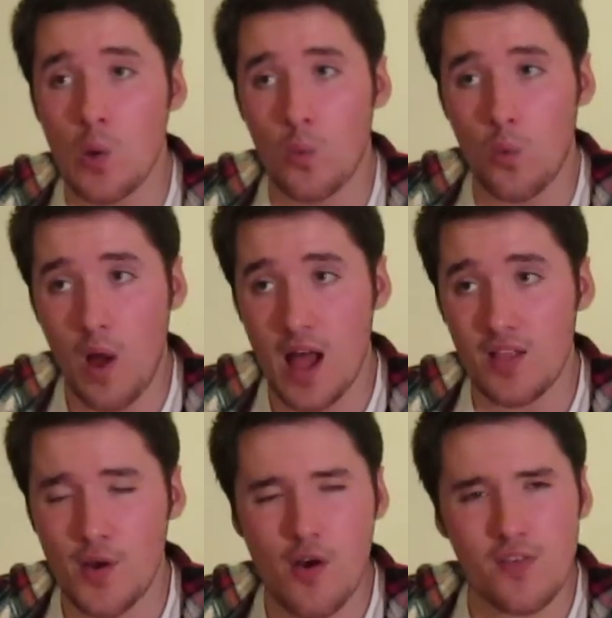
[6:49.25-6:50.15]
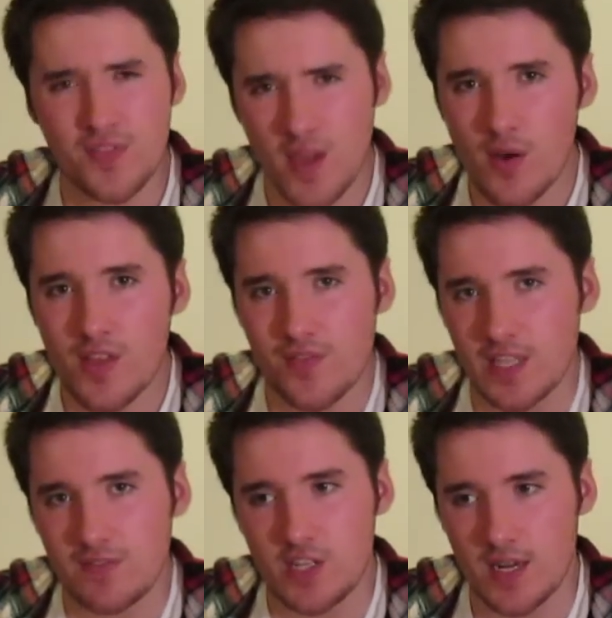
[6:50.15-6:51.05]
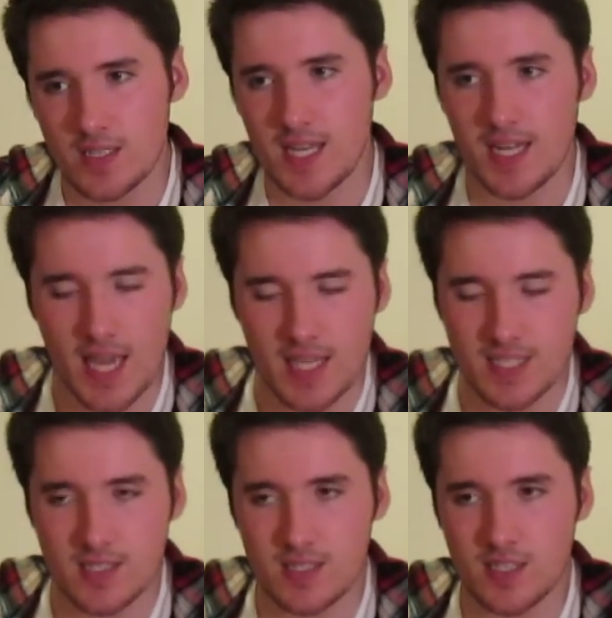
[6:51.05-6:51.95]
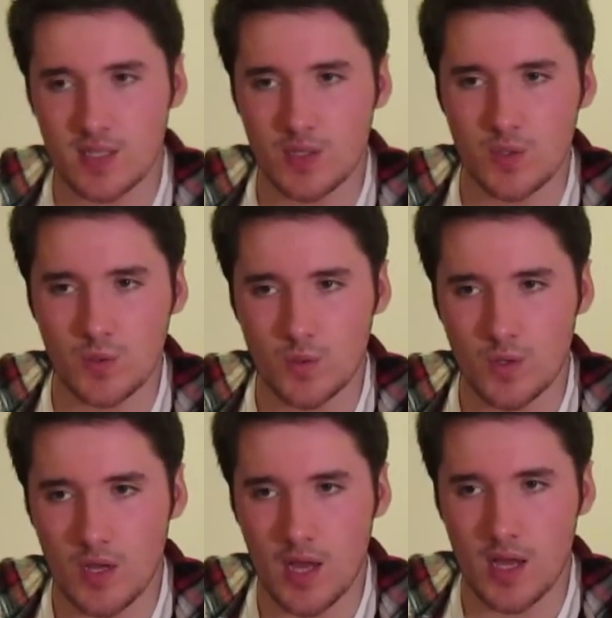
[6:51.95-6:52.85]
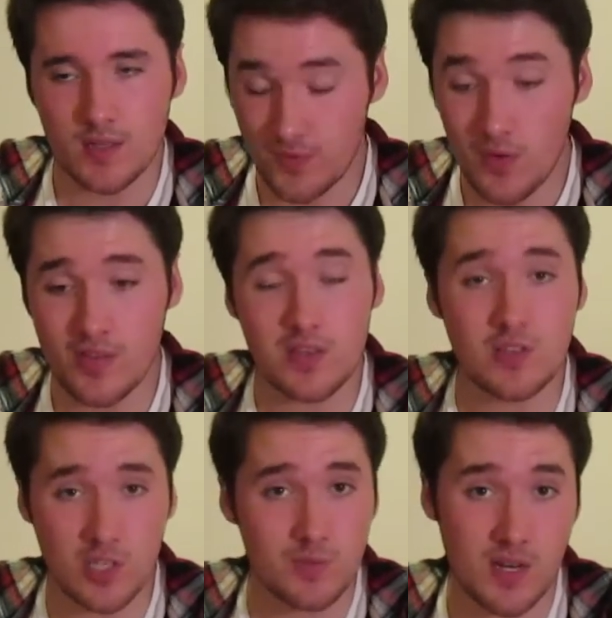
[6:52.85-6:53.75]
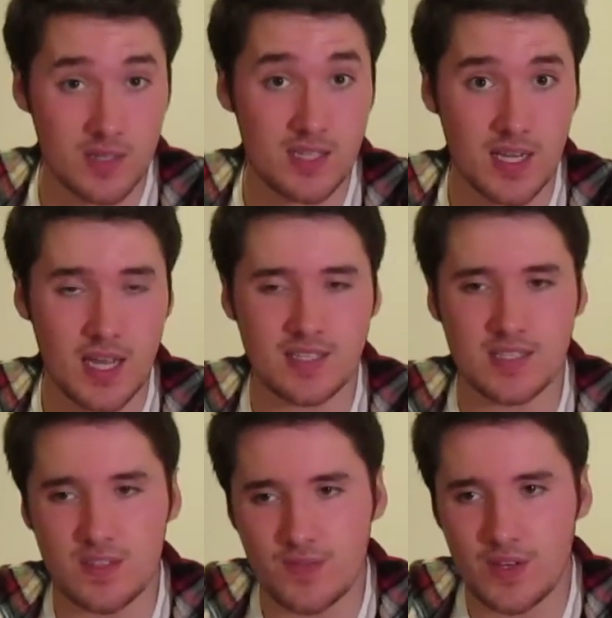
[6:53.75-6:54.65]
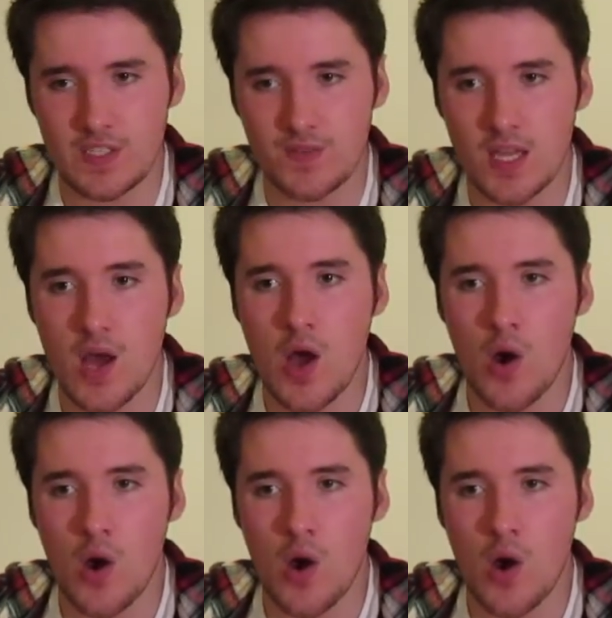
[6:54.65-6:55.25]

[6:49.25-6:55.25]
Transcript: Well, there are a few other philosophy channels dedicated to, few other YouTube channels dedicated to philosophy.